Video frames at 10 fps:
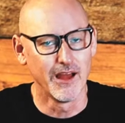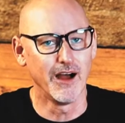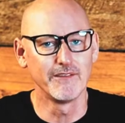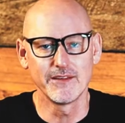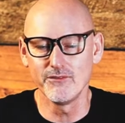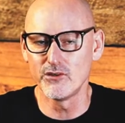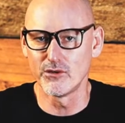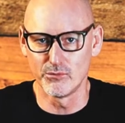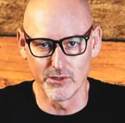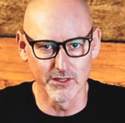I'll give you
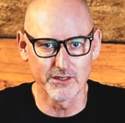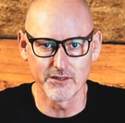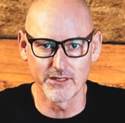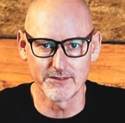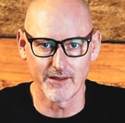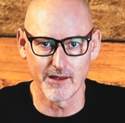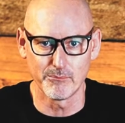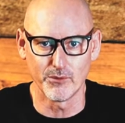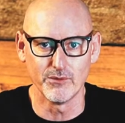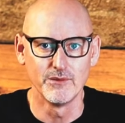a really good
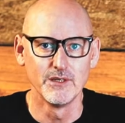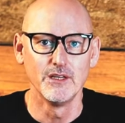example.